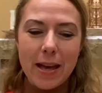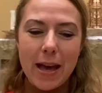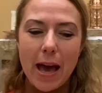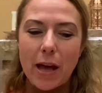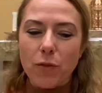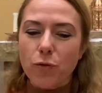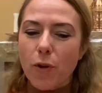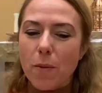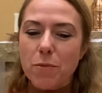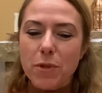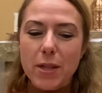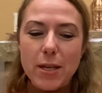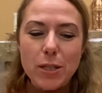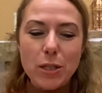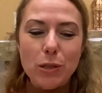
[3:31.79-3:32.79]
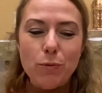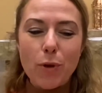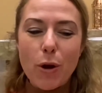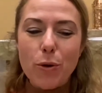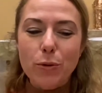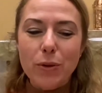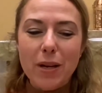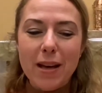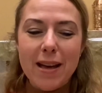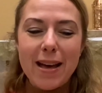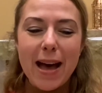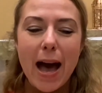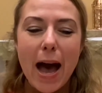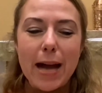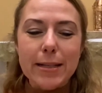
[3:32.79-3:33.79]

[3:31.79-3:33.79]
And from this throne I